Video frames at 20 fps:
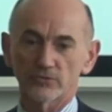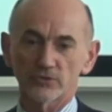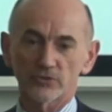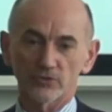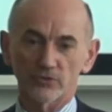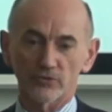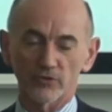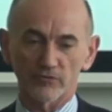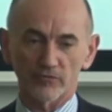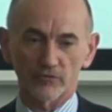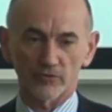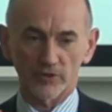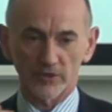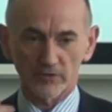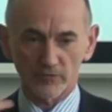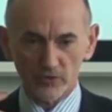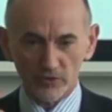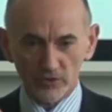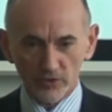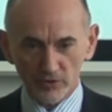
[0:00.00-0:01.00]
So therefore
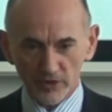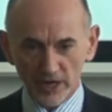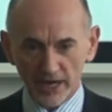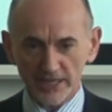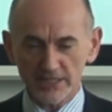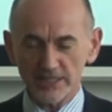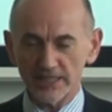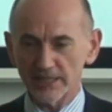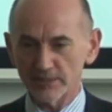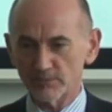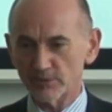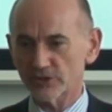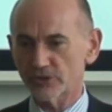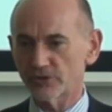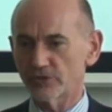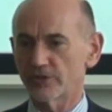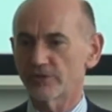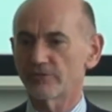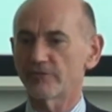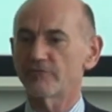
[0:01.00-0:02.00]
they're actually able
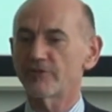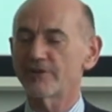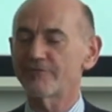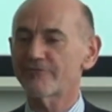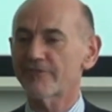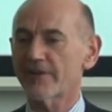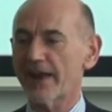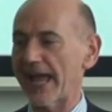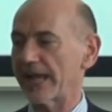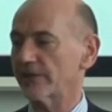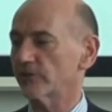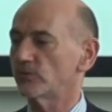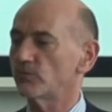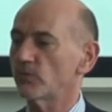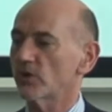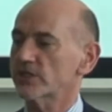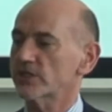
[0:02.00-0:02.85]
to reflect on